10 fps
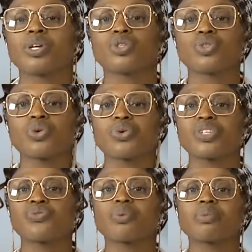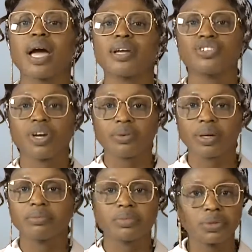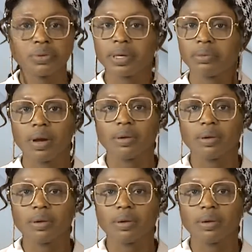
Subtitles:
you stories from Nigeria. Don't go anywhere.